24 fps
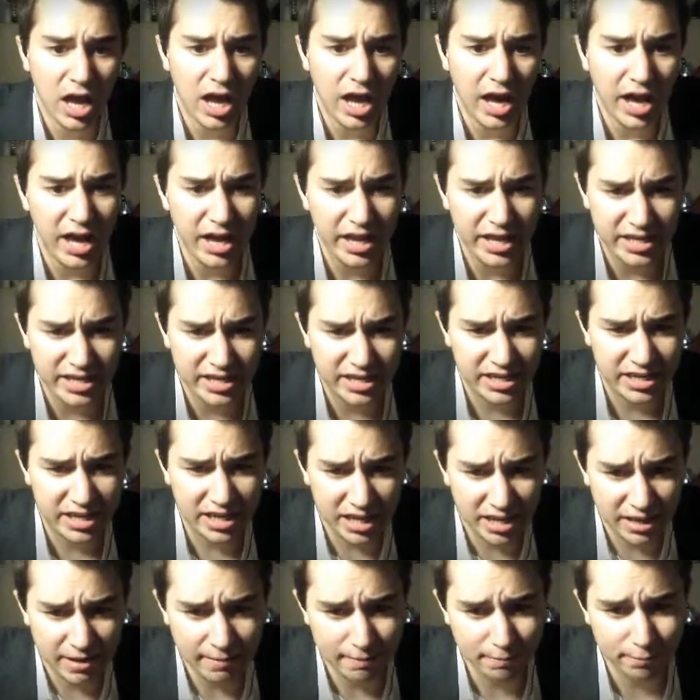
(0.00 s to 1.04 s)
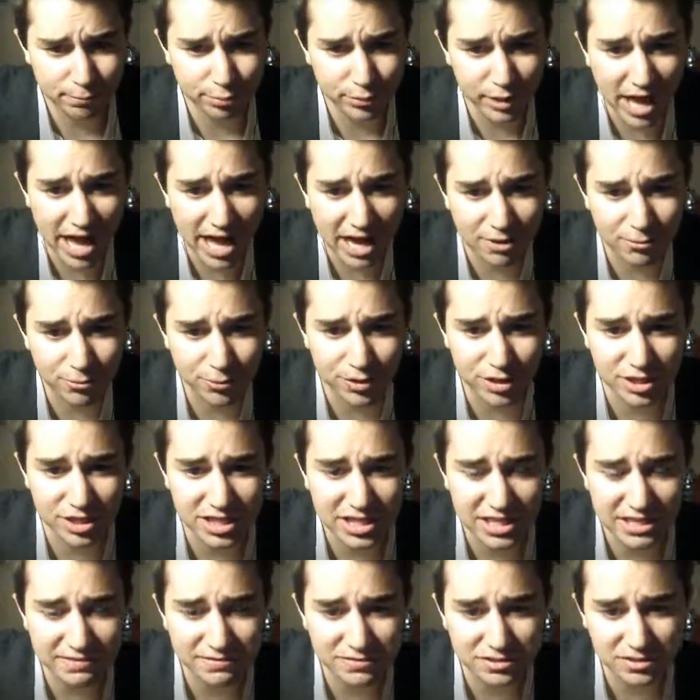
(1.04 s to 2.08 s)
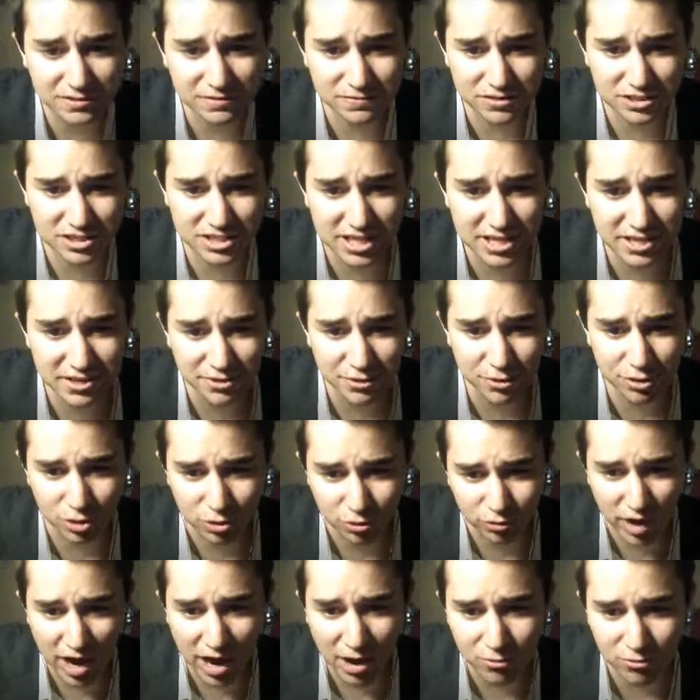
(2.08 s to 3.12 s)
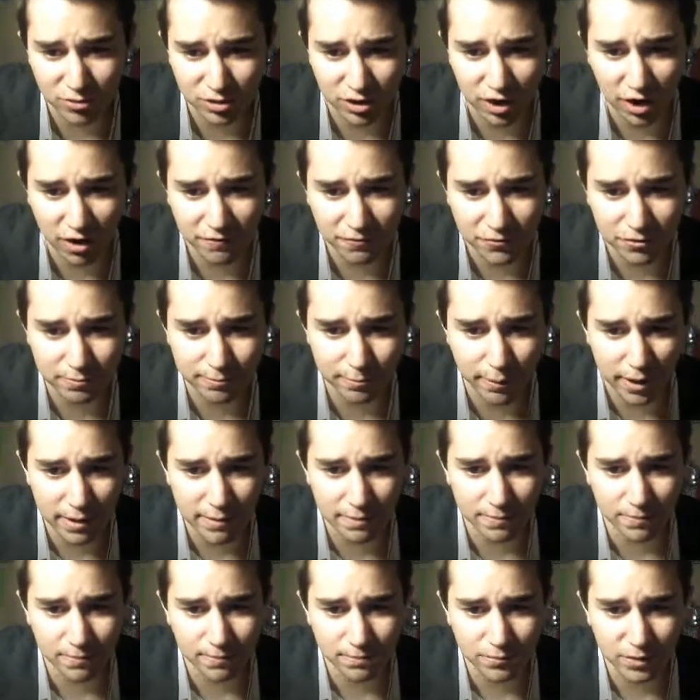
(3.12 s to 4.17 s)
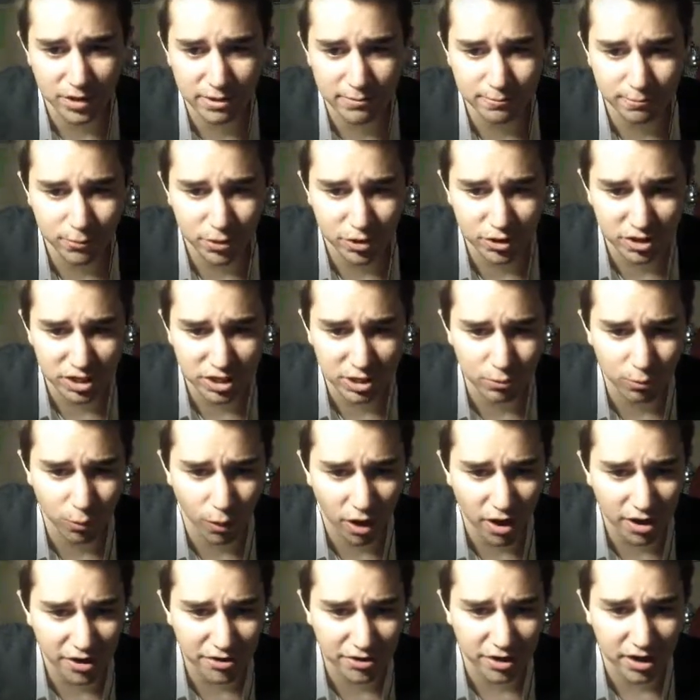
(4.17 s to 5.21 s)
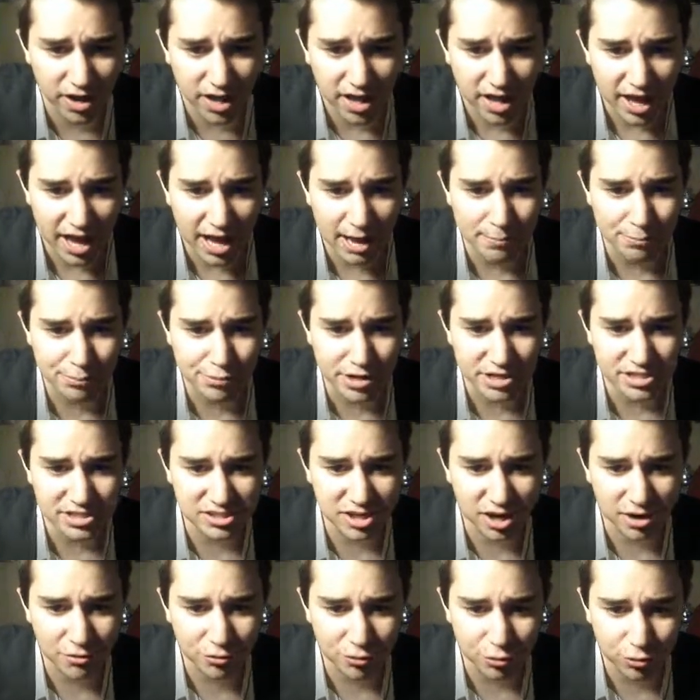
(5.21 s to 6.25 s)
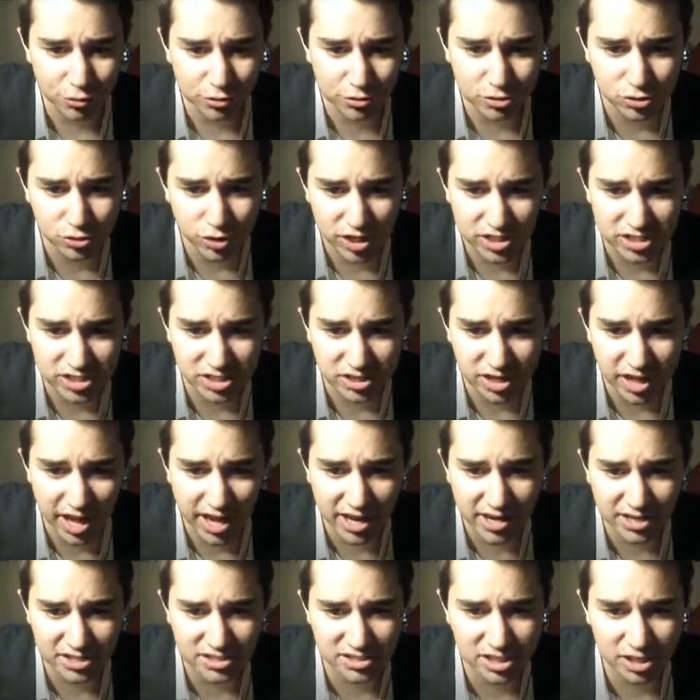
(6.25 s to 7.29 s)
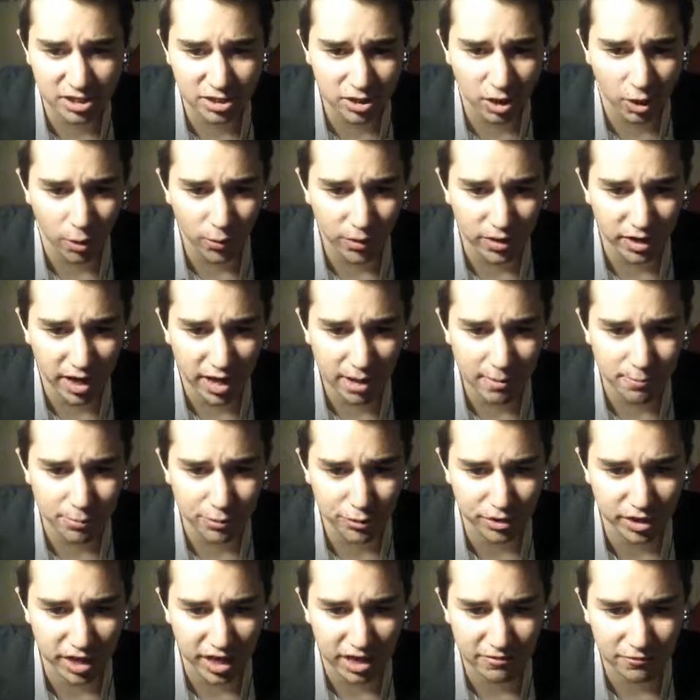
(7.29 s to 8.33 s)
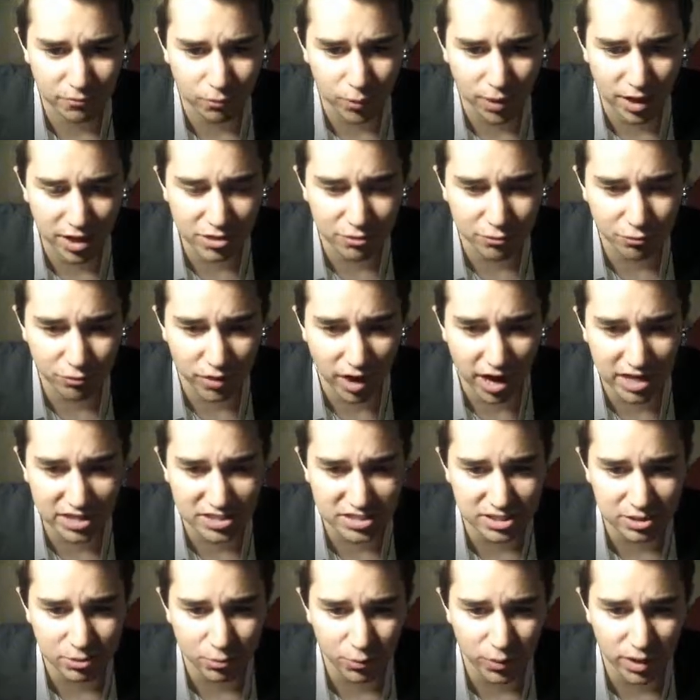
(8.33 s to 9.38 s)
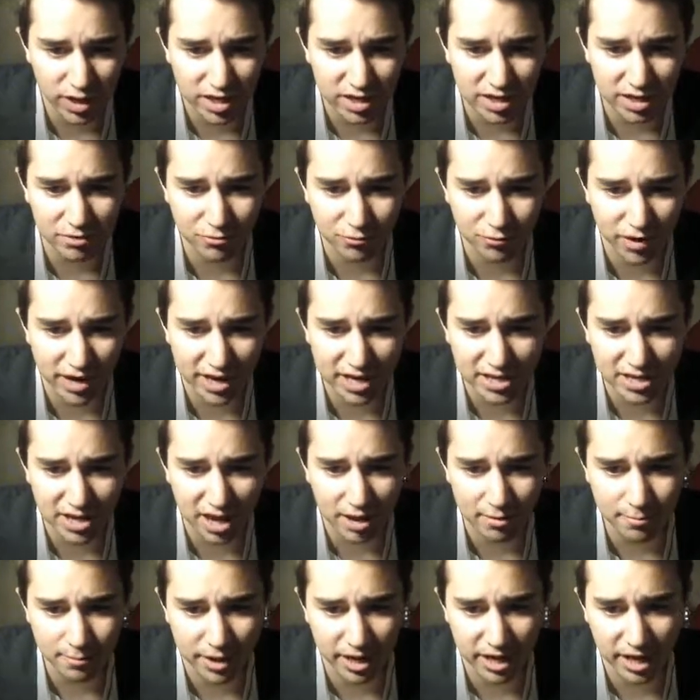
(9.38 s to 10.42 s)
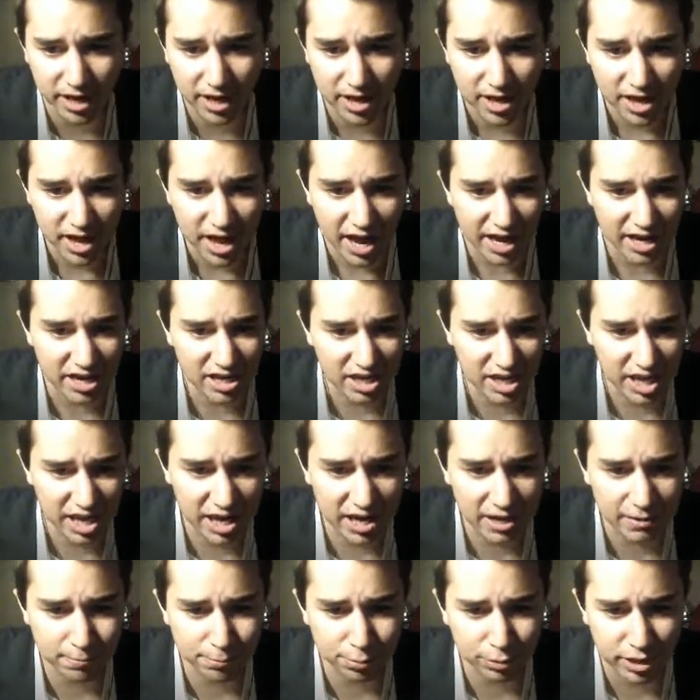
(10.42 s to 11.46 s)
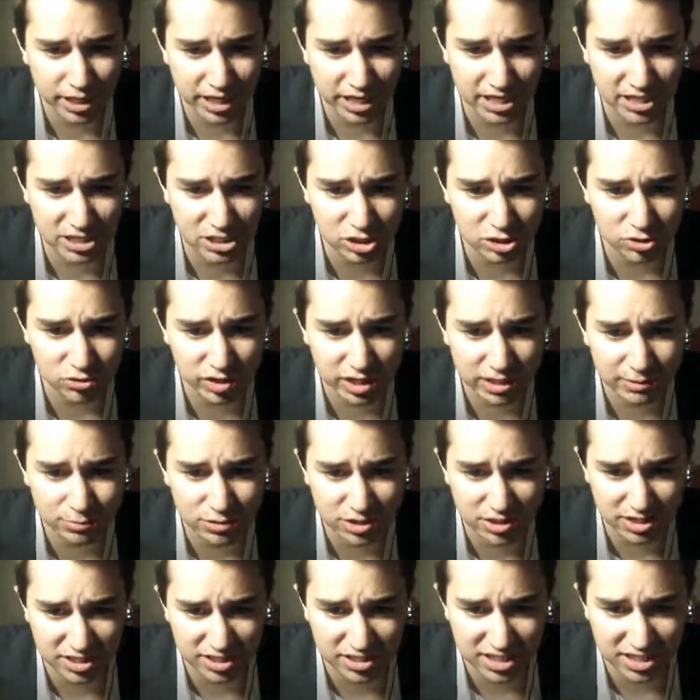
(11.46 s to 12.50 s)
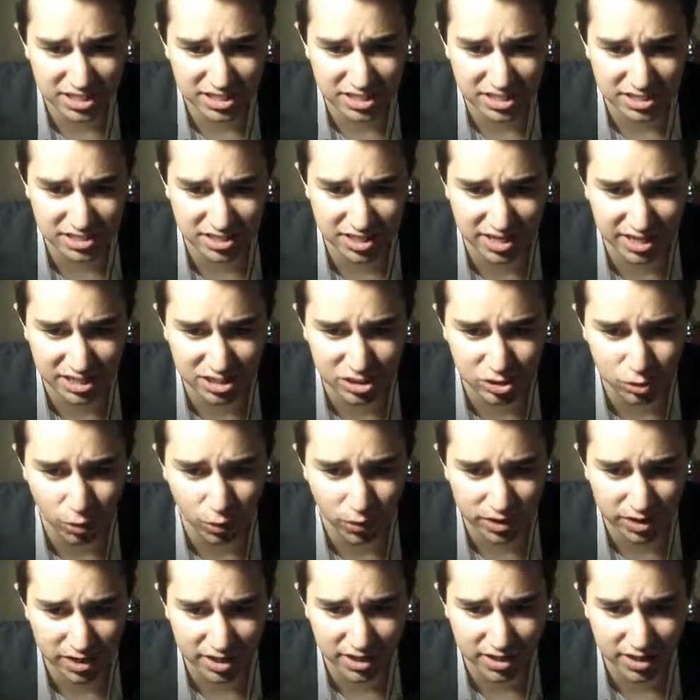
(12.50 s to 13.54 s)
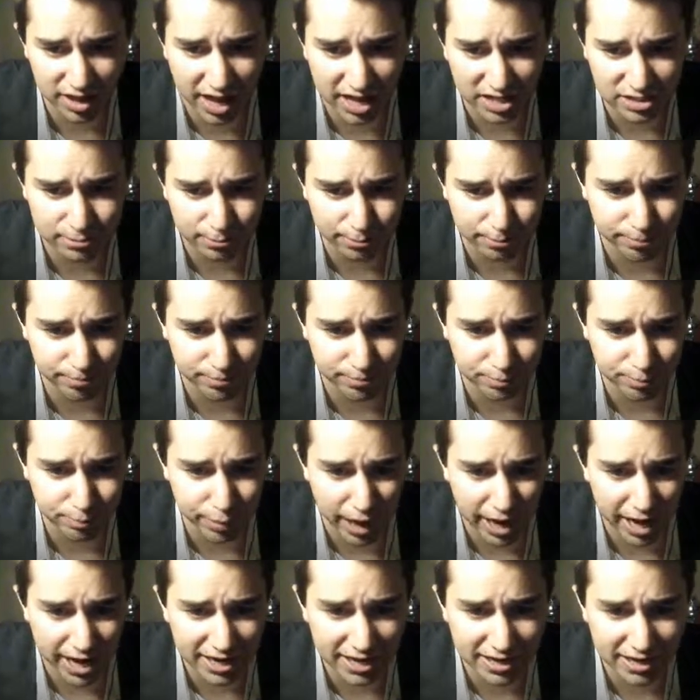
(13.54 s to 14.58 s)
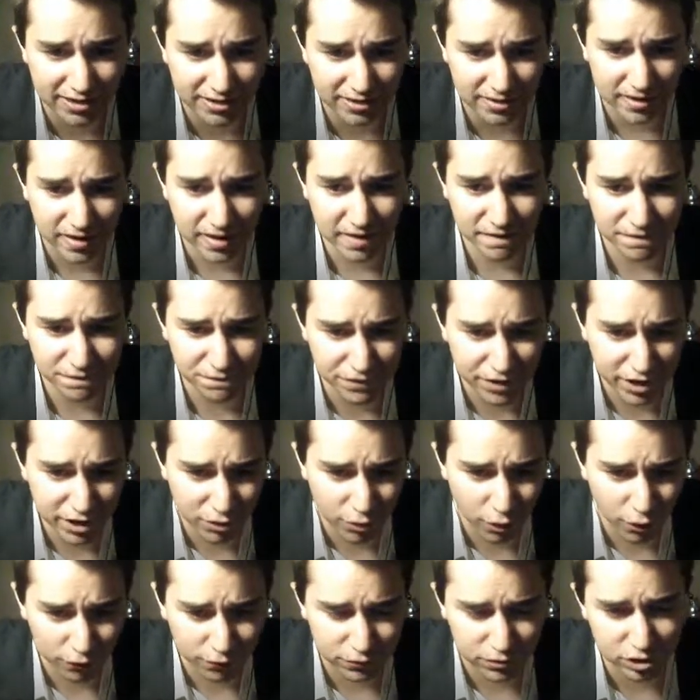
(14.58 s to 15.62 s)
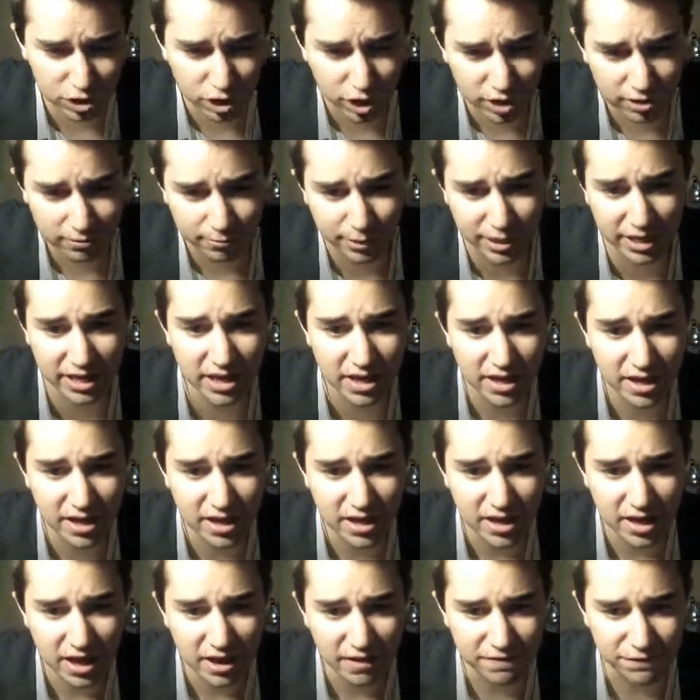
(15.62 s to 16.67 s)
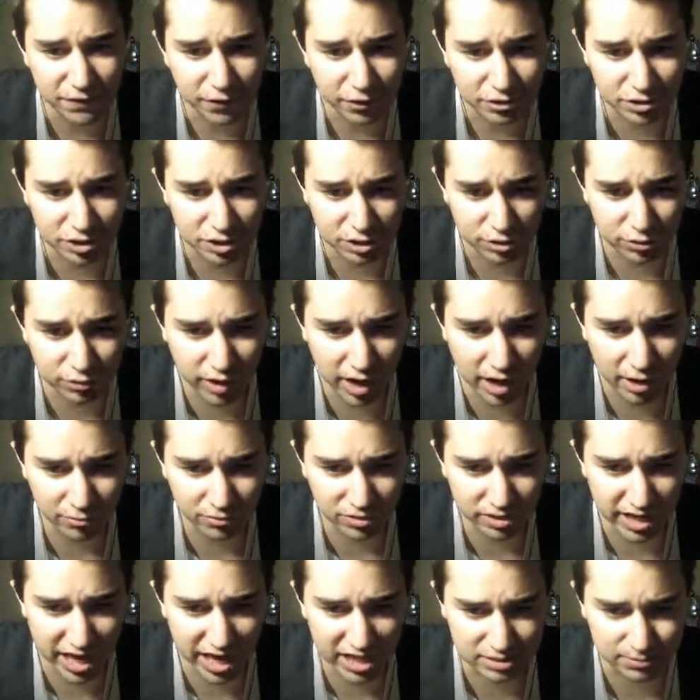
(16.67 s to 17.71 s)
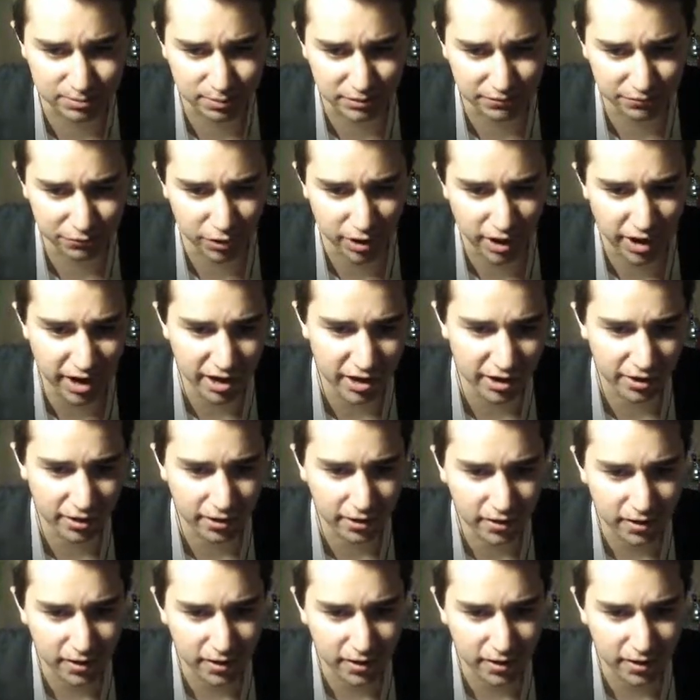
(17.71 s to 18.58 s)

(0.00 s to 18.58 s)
Ay, black with leaves of cinder, the ground covered my in murky water, I pressed on through the drenched land as the glowing ember gave away the rising wind and rained on me. I could hear pleading screams in the distance, and I joined in as pain and fear overtook me. I fell to the ground, gasping for air.